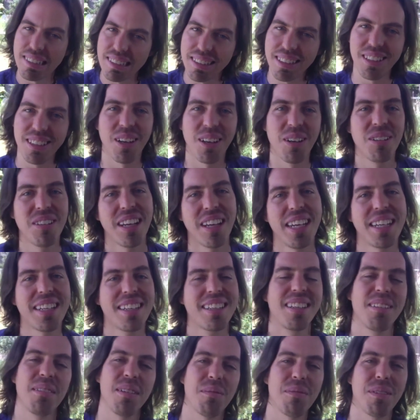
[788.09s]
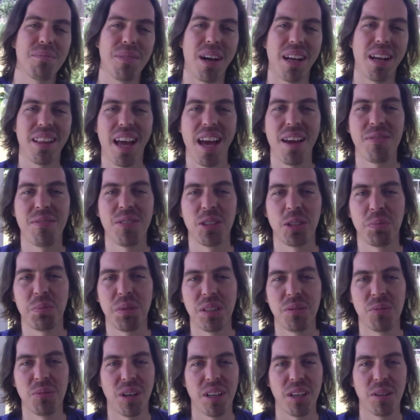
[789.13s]
you know, like my life has
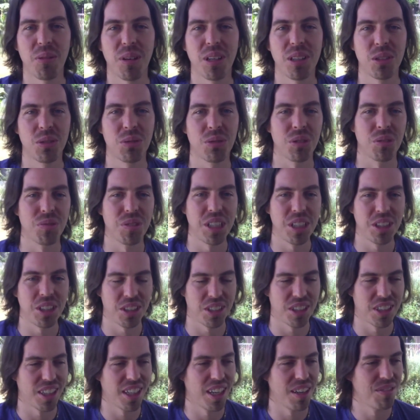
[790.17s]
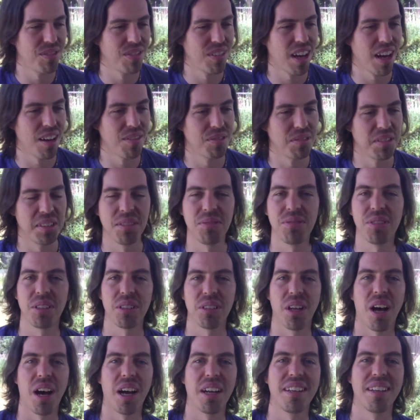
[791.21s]
been what it was for a reason, and I've lived a
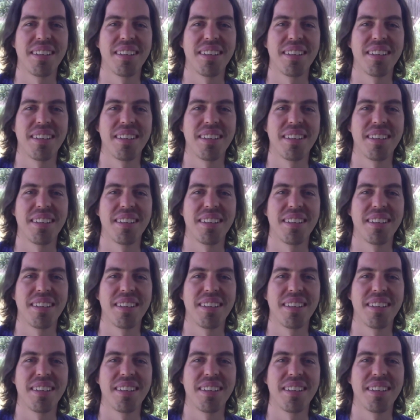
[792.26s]
lot